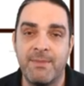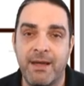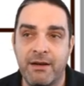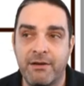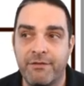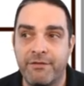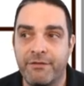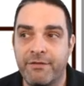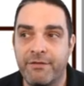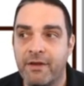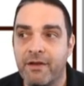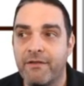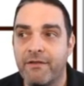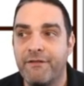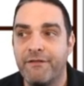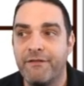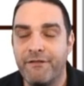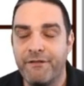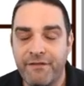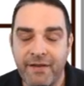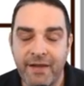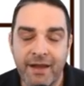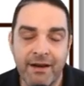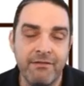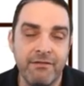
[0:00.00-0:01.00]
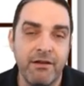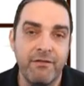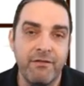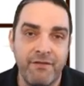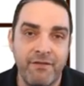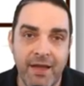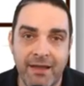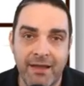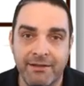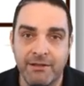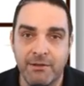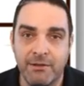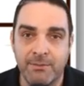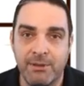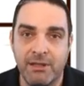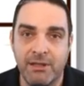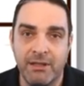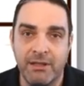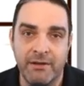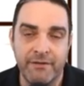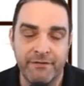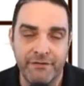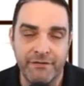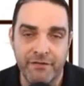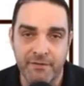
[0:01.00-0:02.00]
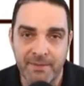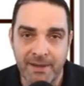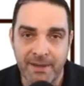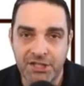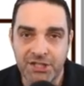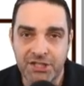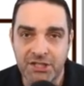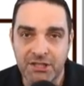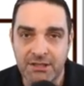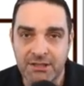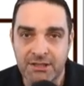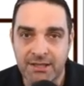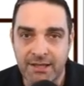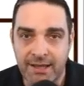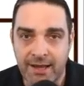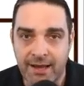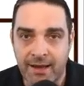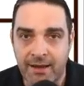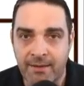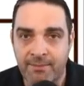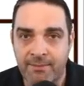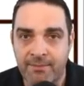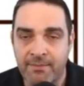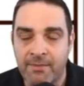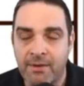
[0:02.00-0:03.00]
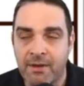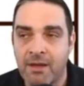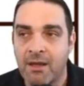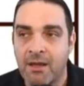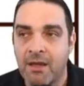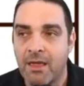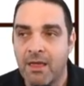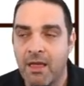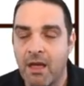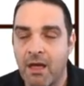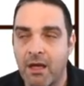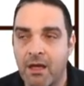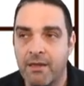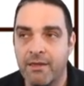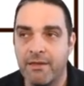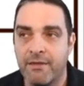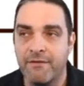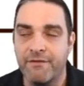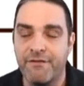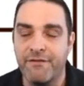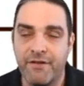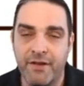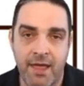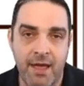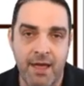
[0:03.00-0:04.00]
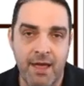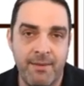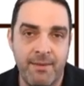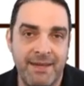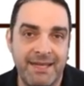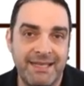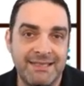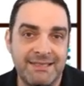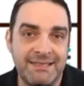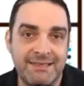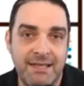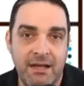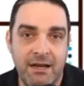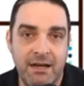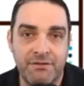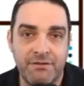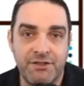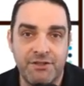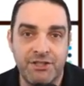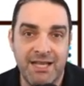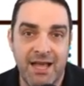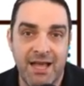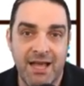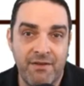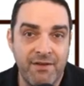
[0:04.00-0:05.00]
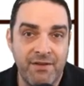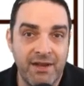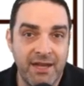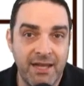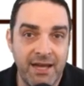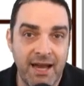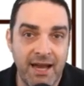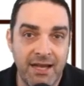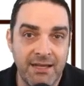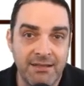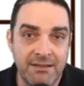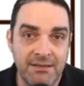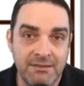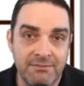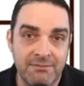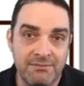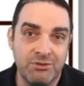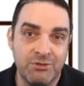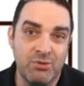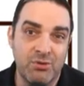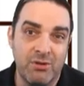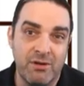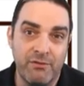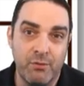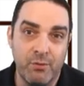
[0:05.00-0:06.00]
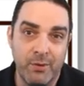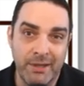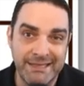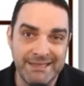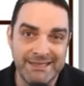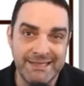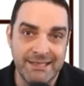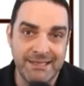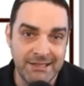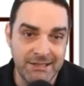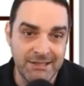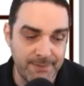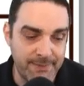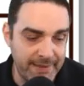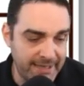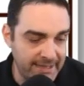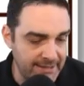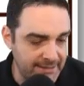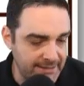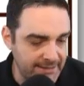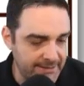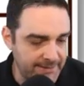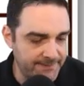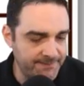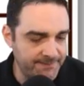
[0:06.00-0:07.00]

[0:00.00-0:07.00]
of very valuable information to them, for them, instead of just having it as sort of wasted space.